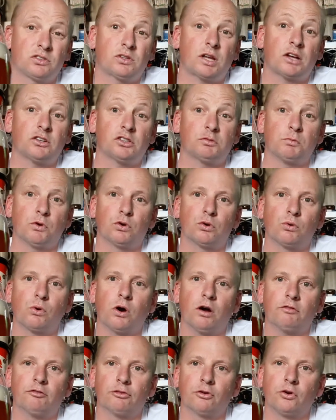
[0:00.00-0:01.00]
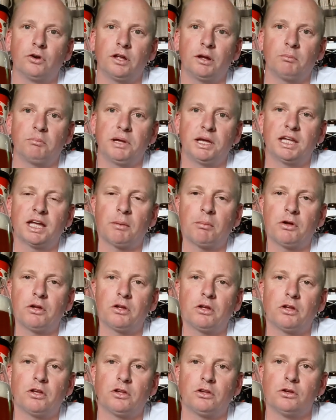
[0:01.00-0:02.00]
It does smell quite fruity. I'm picking up
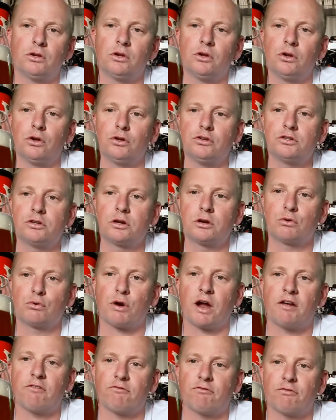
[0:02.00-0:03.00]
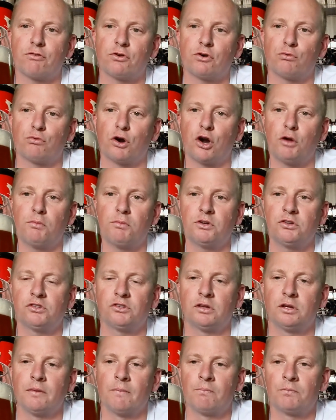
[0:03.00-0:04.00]
huge grapefruit
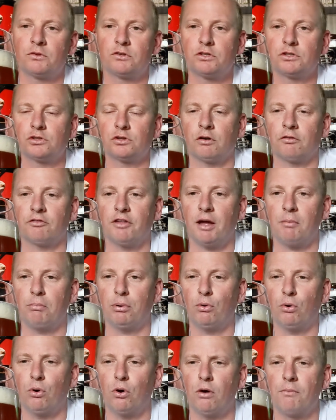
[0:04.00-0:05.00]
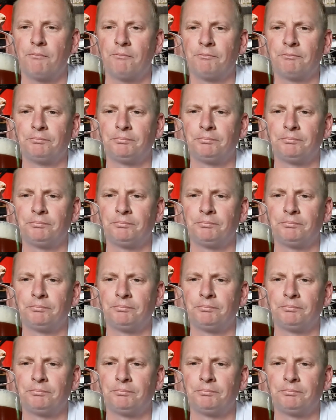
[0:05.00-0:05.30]
aromas just off that pour.